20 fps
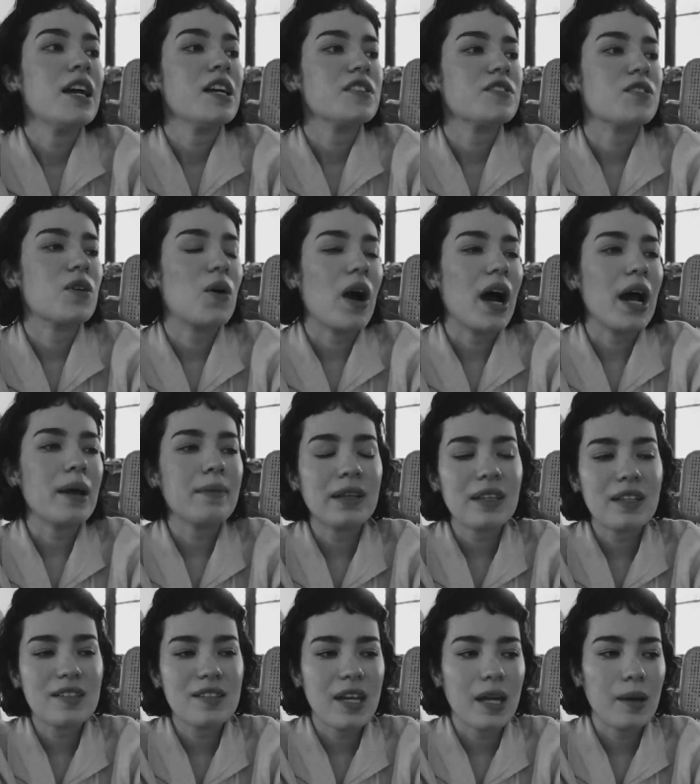So I'm at
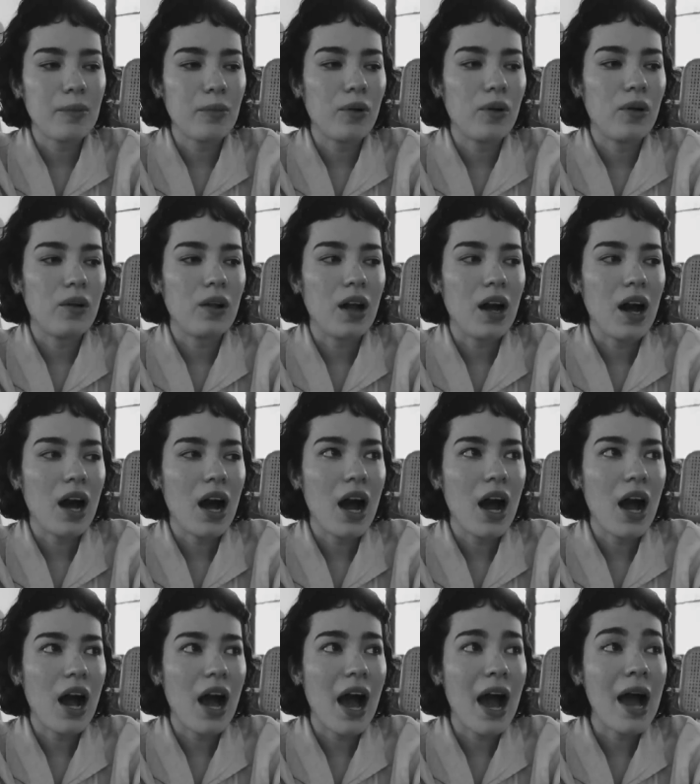this table,
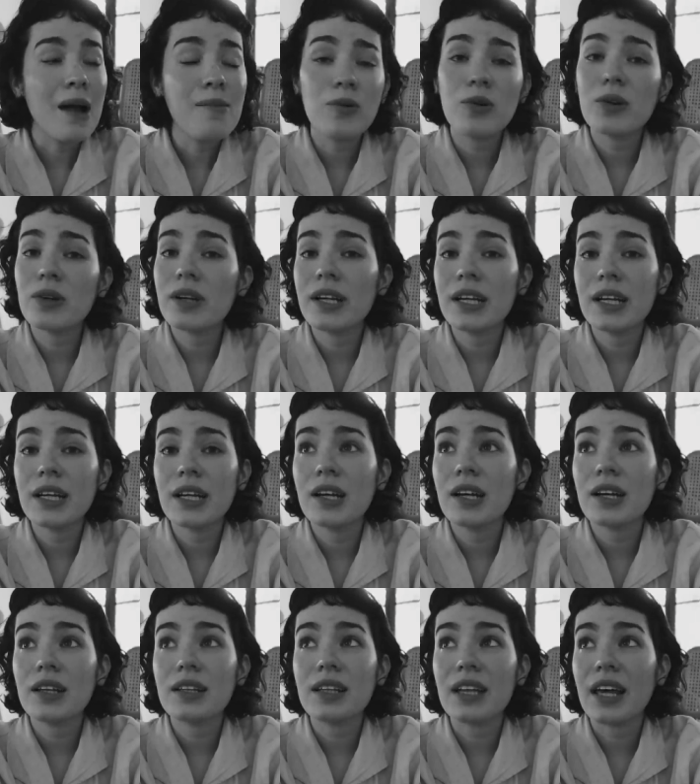I'm
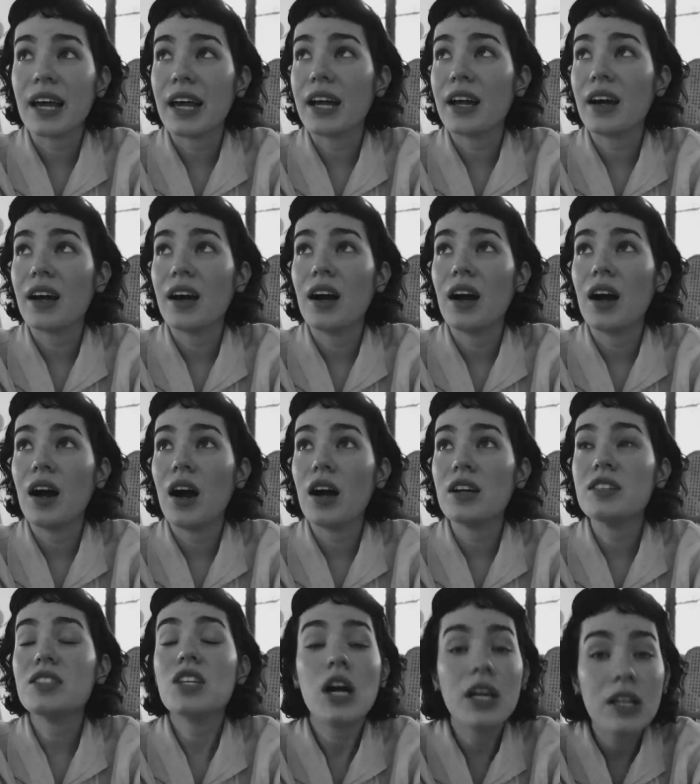ordering like
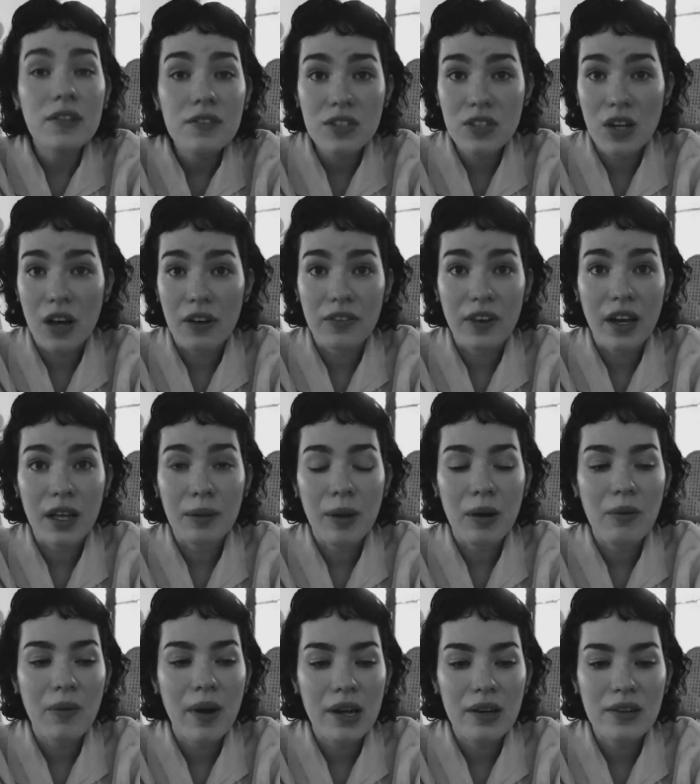a ton of stuff, and
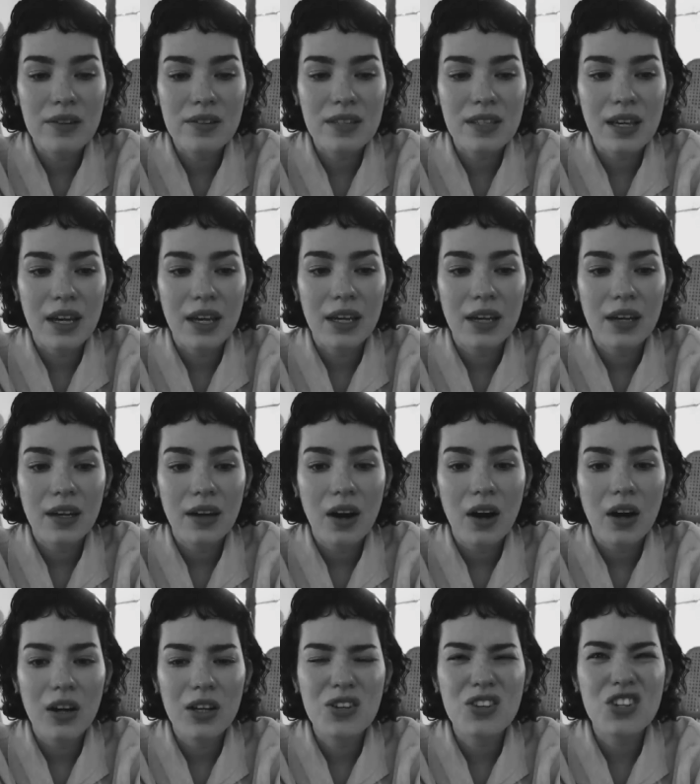my waiter is like,
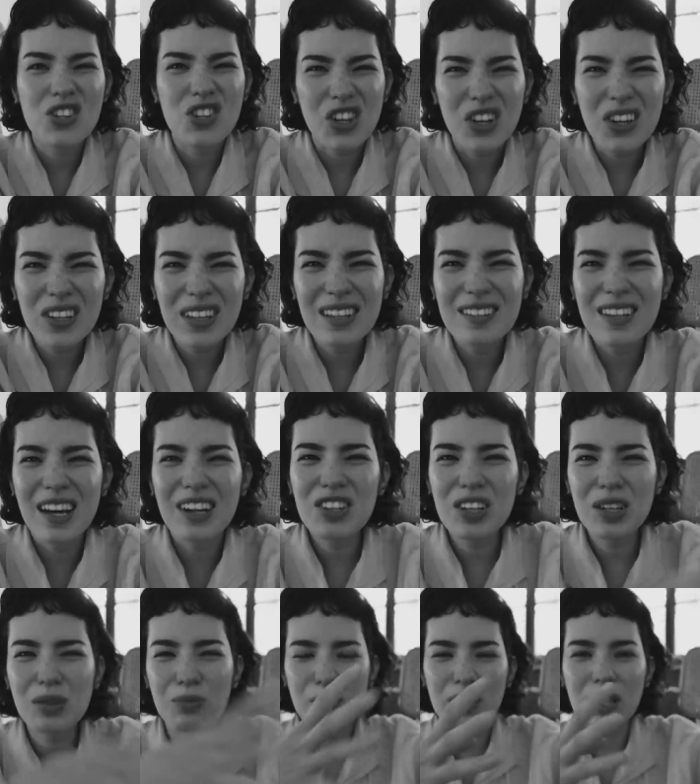are you sure? That's
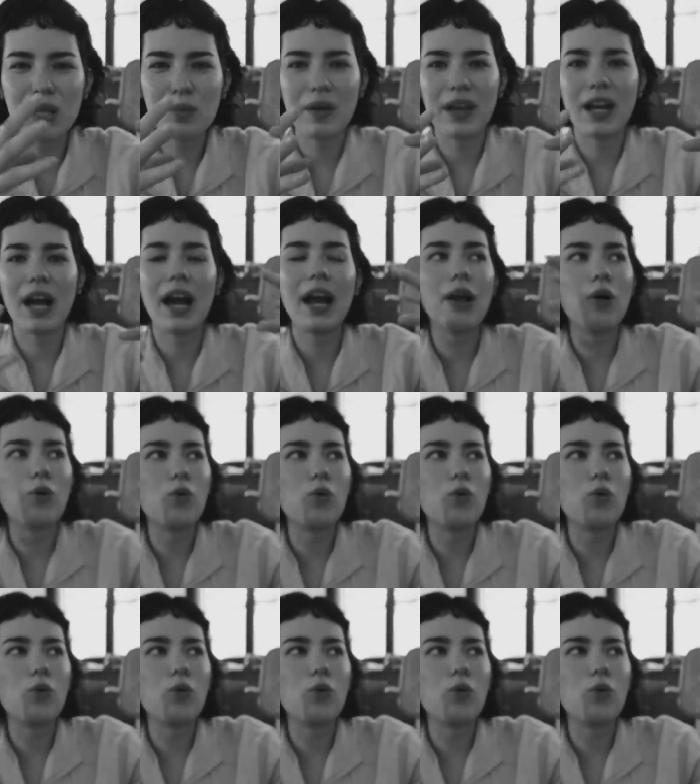actually really big. I